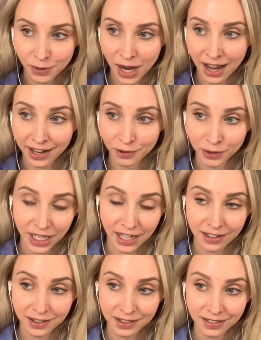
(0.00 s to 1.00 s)
I don't
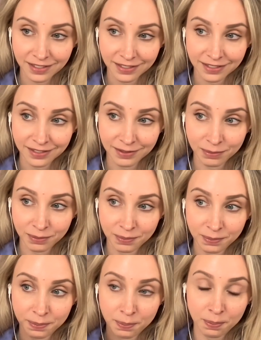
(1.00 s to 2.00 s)
think
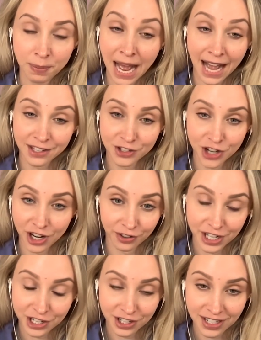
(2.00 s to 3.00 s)
past
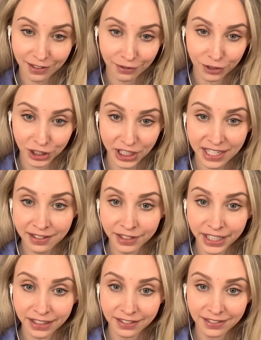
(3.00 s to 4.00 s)
generations have really
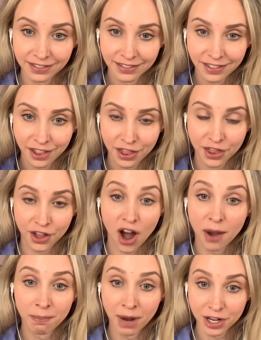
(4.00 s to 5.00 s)
even
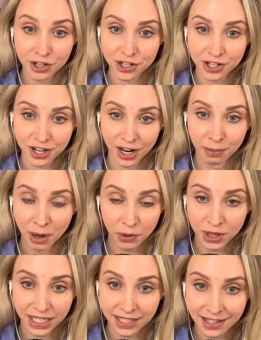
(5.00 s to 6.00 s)
thought much
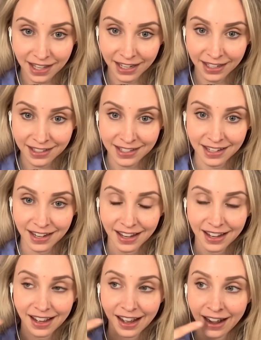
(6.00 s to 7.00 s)
about these things.
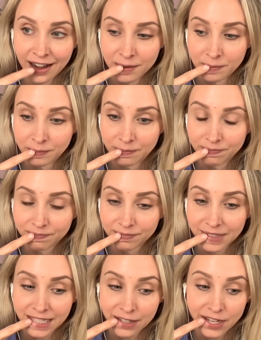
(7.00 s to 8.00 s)
So
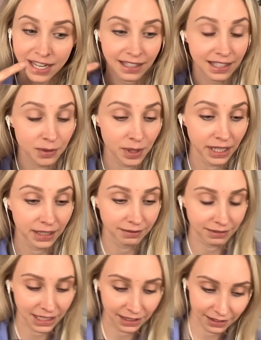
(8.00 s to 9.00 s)
yeah, that's why
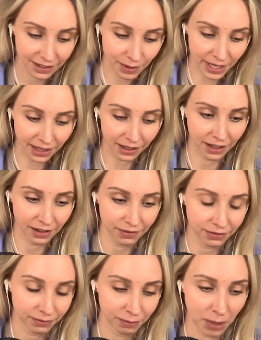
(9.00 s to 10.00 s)
I
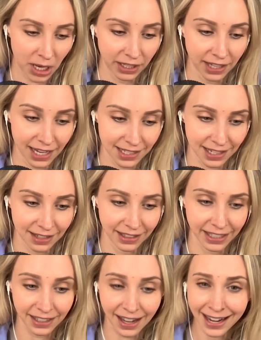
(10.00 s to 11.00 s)
love podcasting.
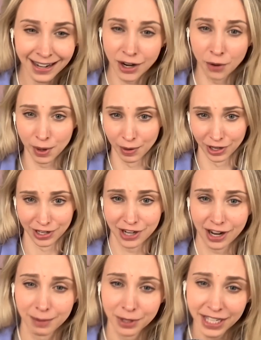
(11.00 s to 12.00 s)
Like, I didn't know we were going to
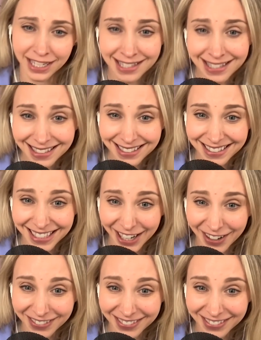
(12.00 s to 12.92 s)
talk about this, you know?